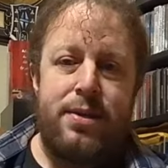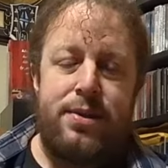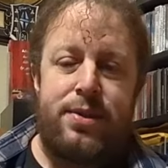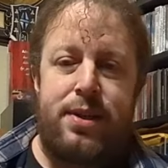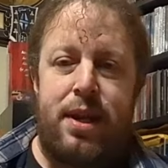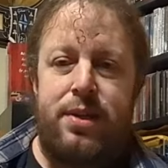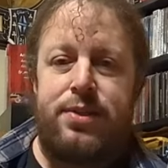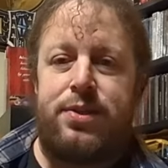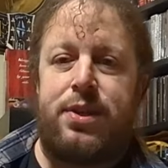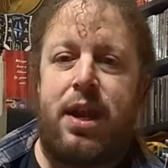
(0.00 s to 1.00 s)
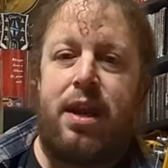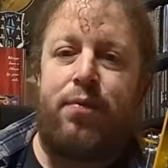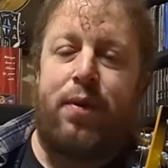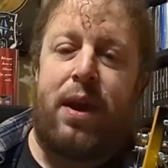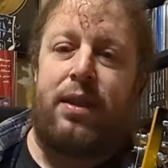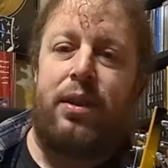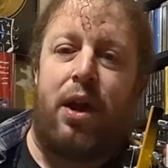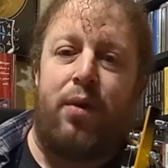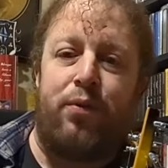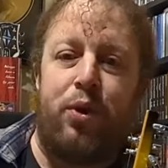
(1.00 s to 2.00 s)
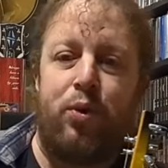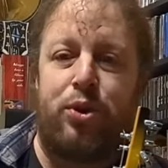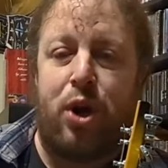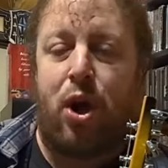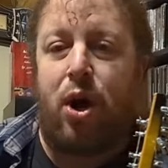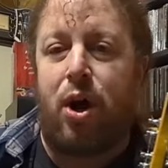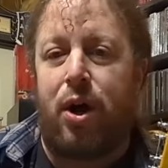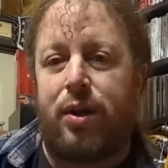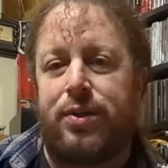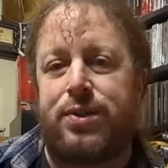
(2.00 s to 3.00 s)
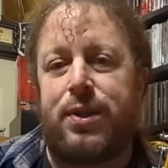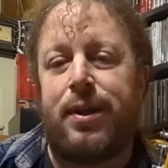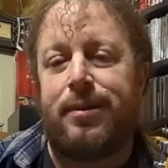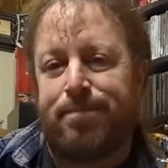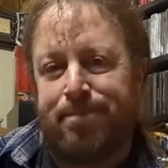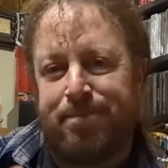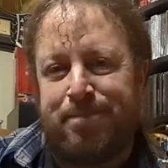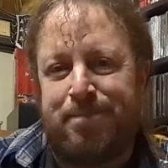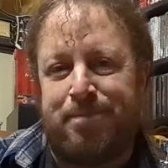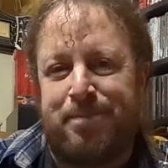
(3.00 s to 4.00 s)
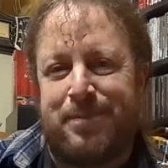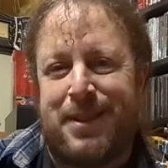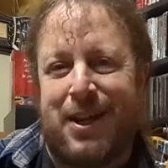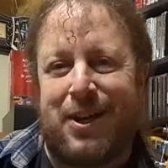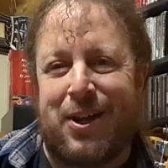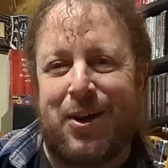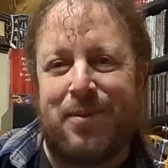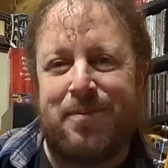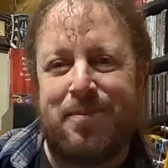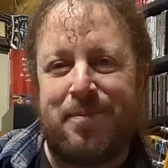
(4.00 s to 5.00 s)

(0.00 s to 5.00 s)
Stay safe and love your dogs. Take care.